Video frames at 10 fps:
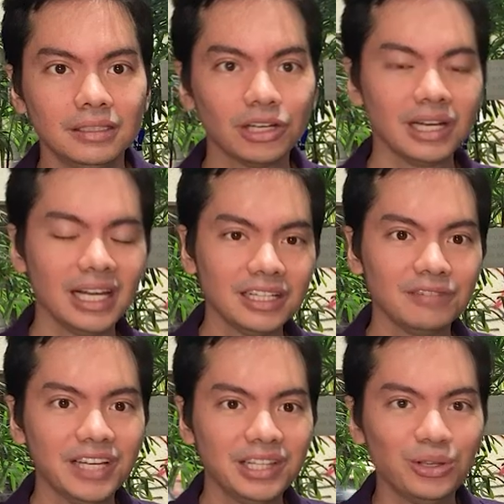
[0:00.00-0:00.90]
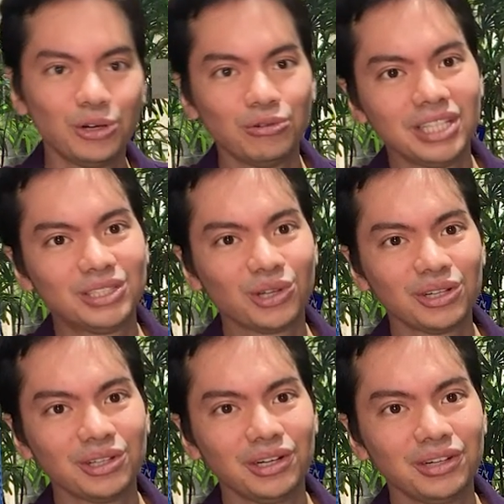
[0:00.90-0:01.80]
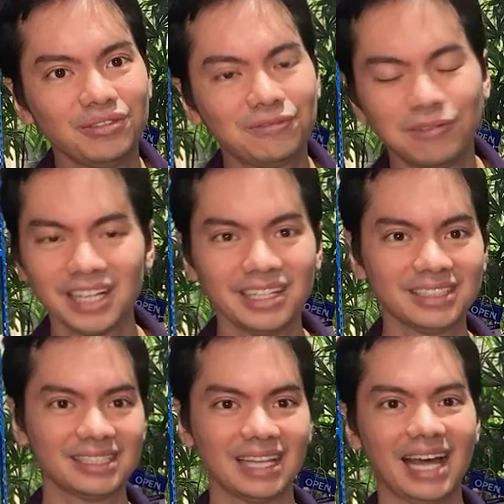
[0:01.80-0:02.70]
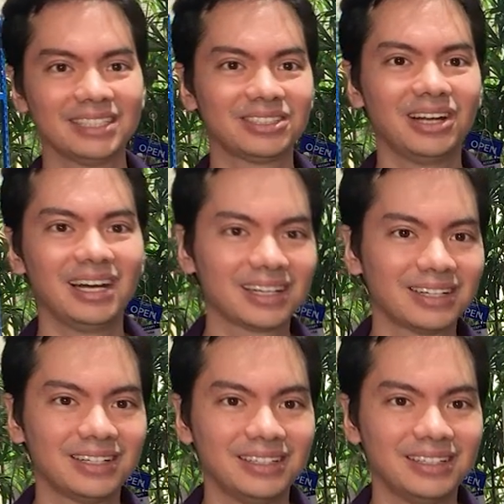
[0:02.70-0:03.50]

So I'll end the video with sort of where does ASRock,